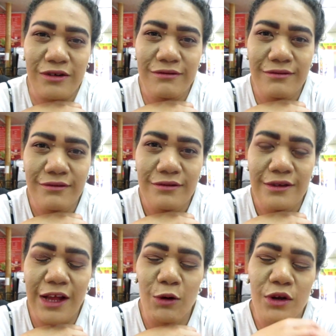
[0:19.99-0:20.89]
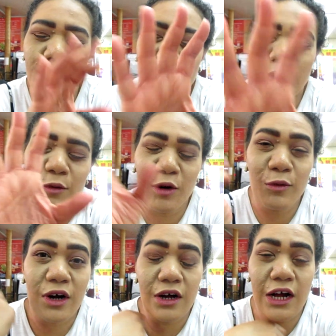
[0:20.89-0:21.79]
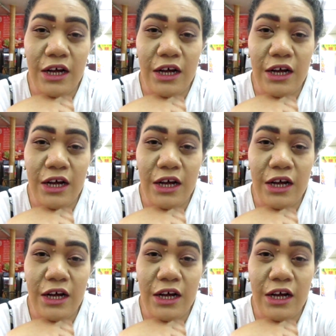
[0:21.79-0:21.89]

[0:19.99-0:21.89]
I wanted more, more, more.